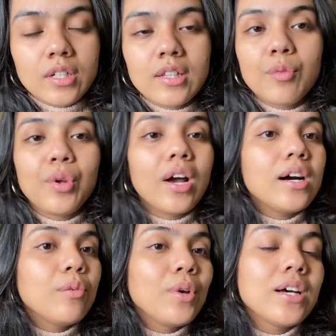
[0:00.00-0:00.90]
and then we
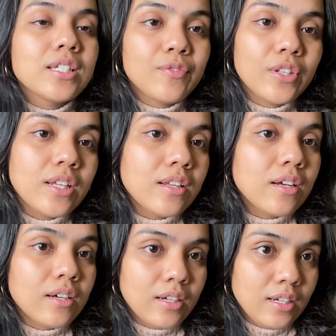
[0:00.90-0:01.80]
asked for
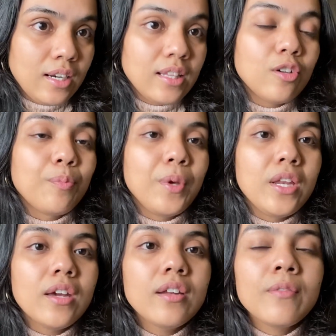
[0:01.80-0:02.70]
another
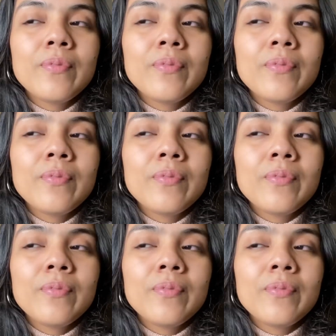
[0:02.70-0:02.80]
opinion.